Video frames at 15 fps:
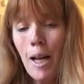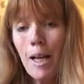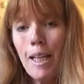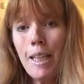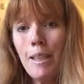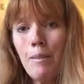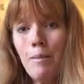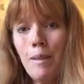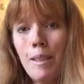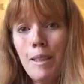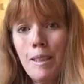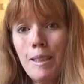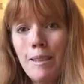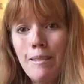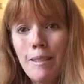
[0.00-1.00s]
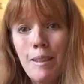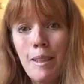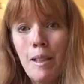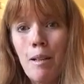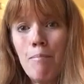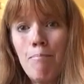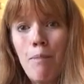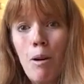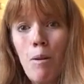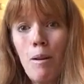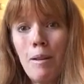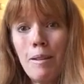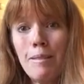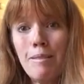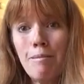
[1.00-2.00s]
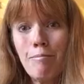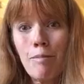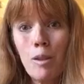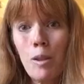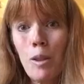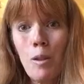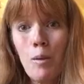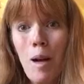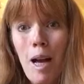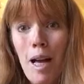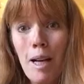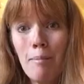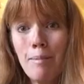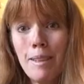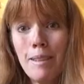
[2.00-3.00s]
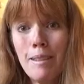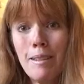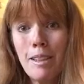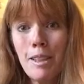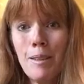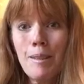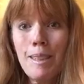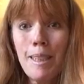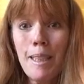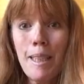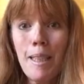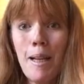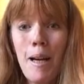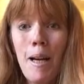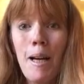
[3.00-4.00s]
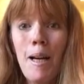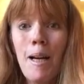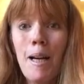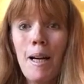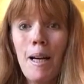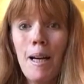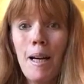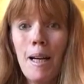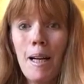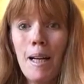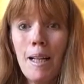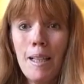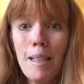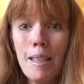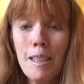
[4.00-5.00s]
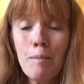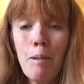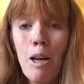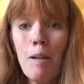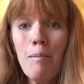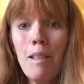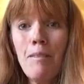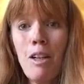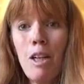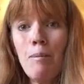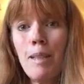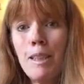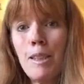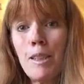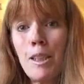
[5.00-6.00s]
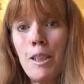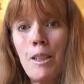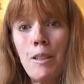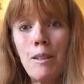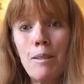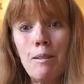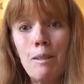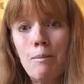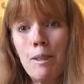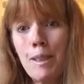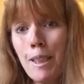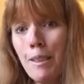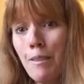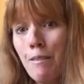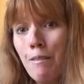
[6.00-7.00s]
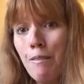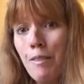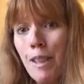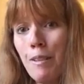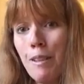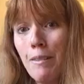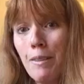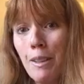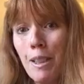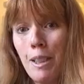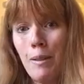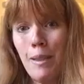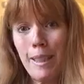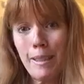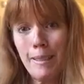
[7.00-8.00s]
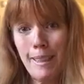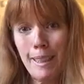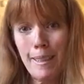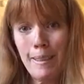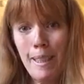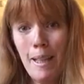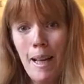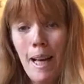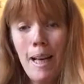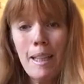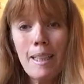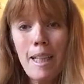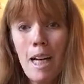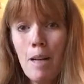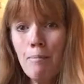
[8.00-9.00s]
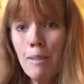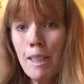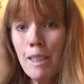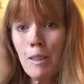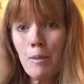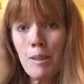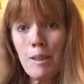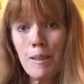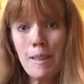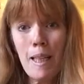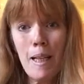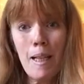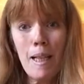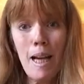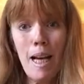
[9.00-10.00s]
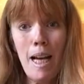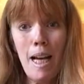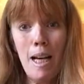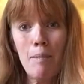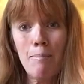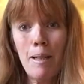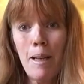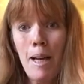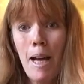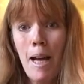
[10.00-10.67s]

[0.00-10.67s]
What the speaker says: it was born corrupt. You see, the Department of Homeland Security was put together very, very quickly. Companies were set up